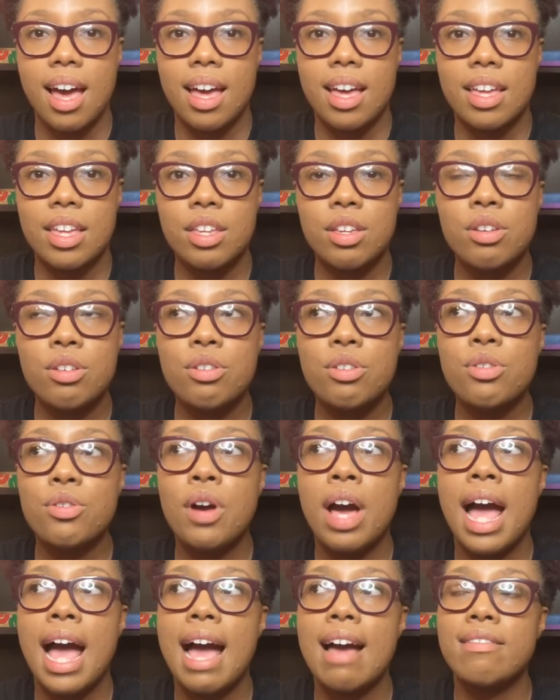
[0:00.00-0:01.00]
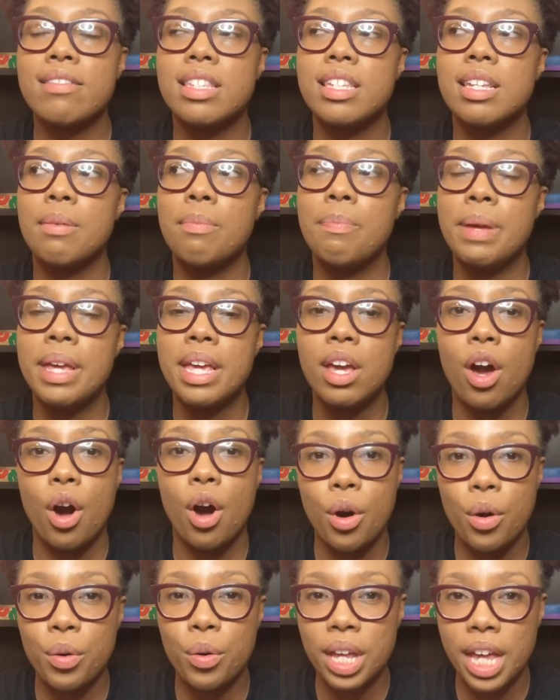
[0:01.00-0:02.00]
you have to be
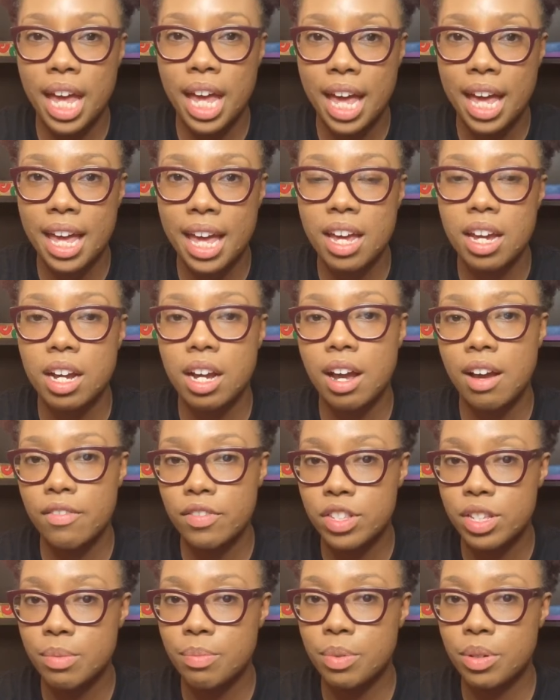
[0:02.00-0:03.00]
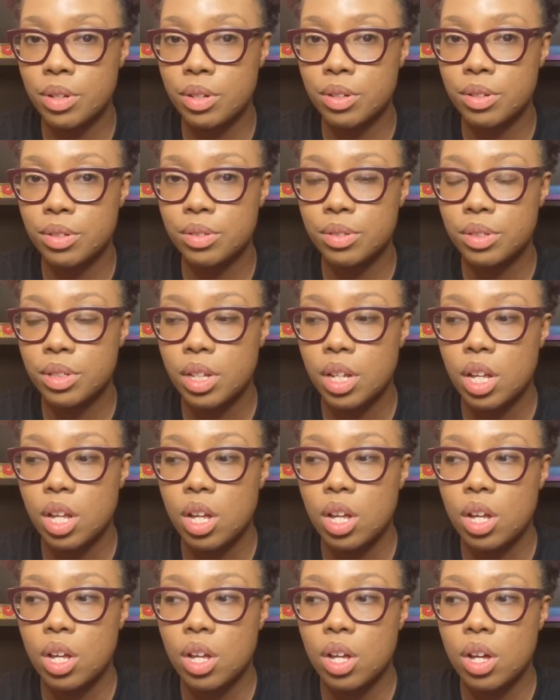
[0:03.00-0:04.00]
okay and comfortable.
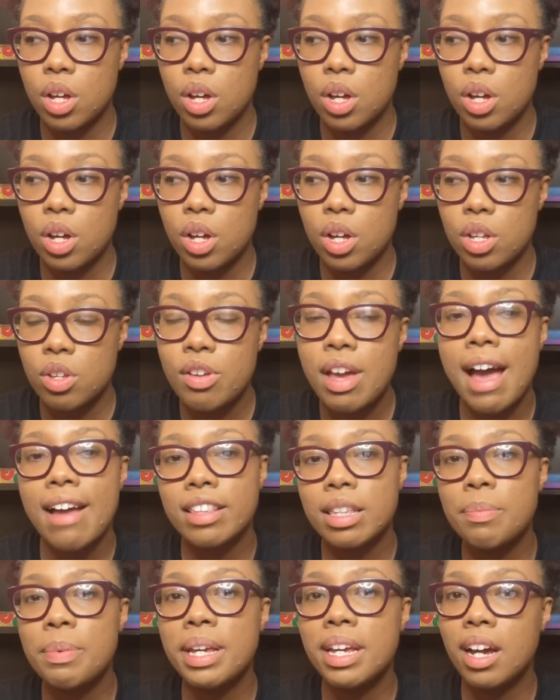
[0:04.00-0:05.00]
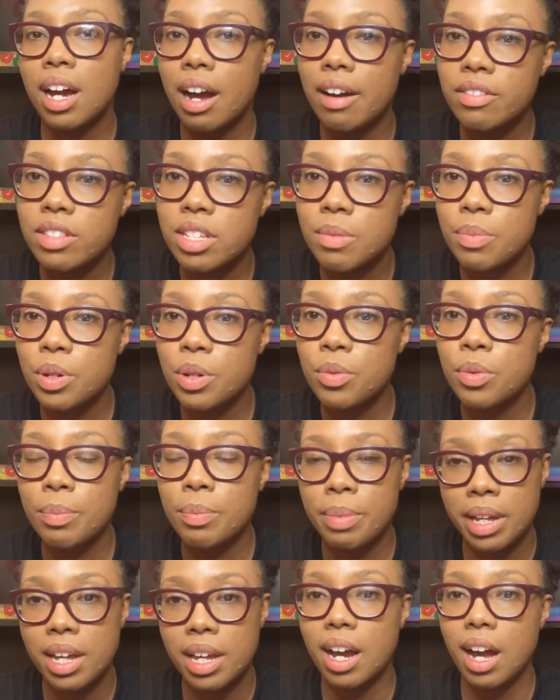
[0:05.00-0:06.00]
You have to be comfortable with
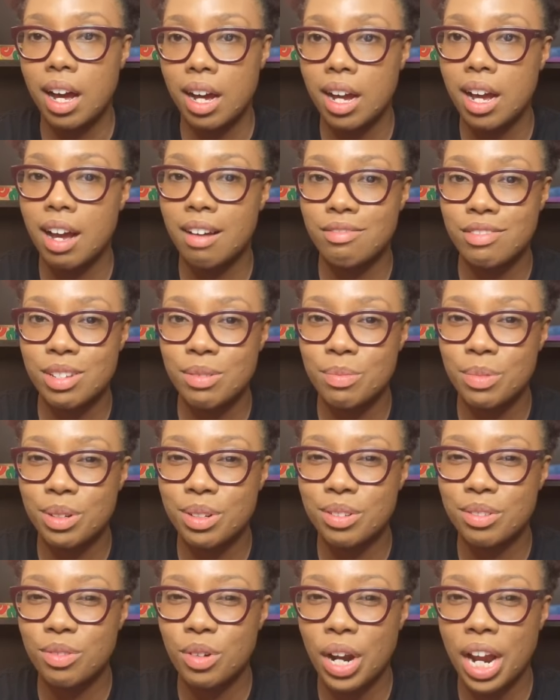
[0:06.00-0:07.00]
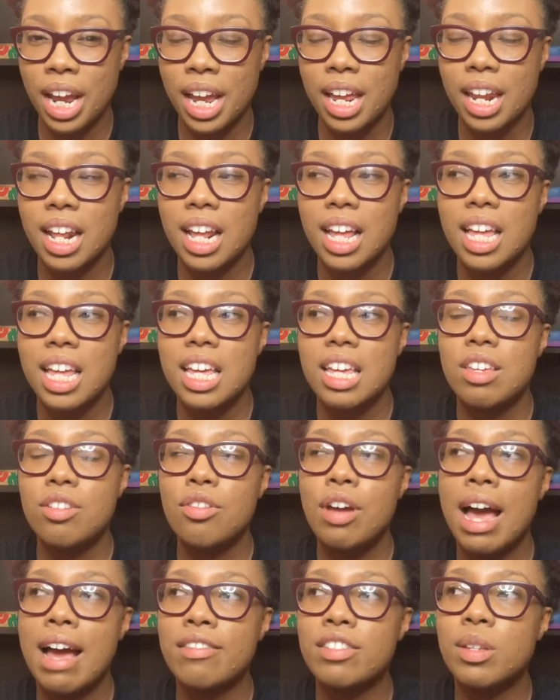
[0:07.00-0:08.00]
being uncomfortable, right? You
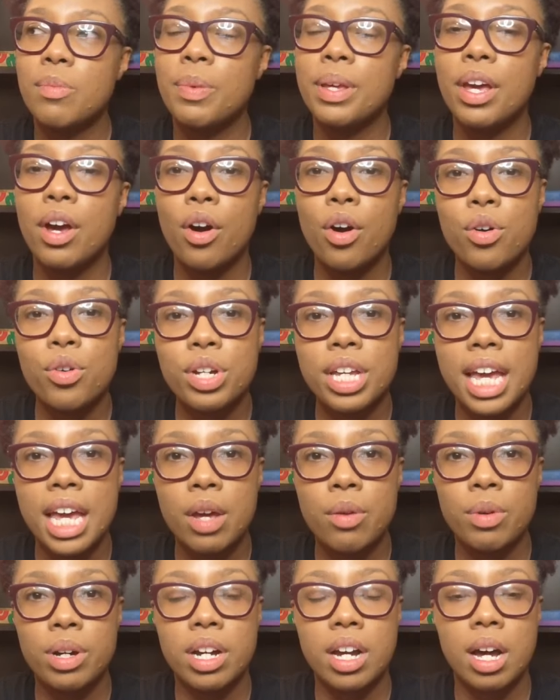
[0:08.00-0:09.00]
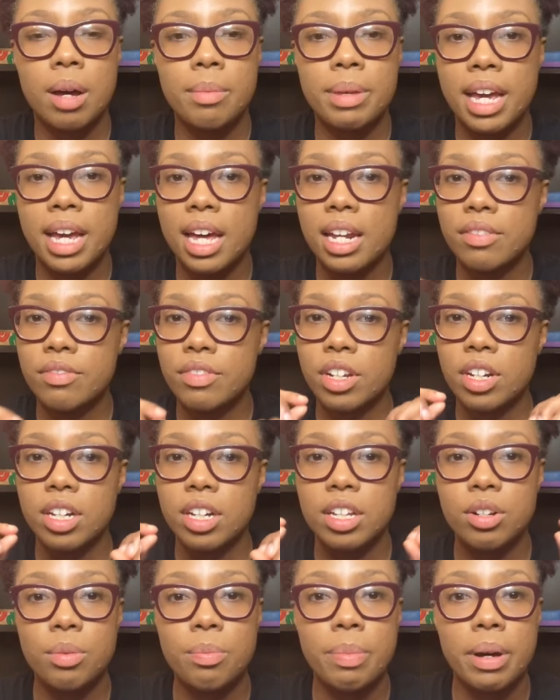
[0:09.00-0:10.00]
have to be okay with coming out of your
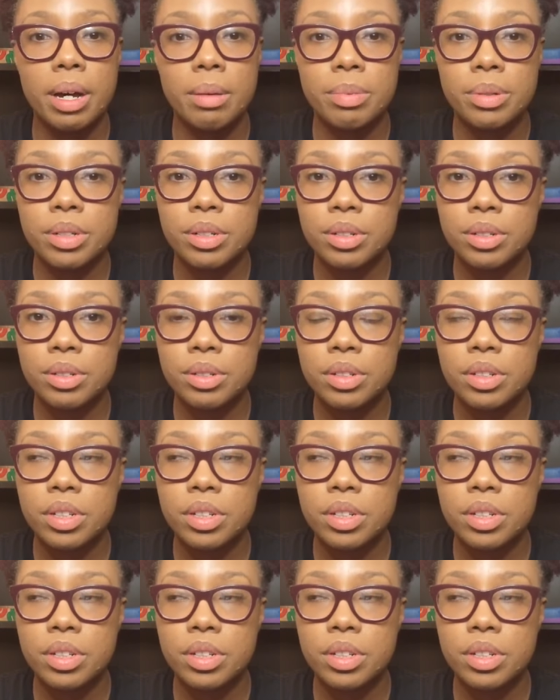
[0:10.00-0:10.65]
little bubble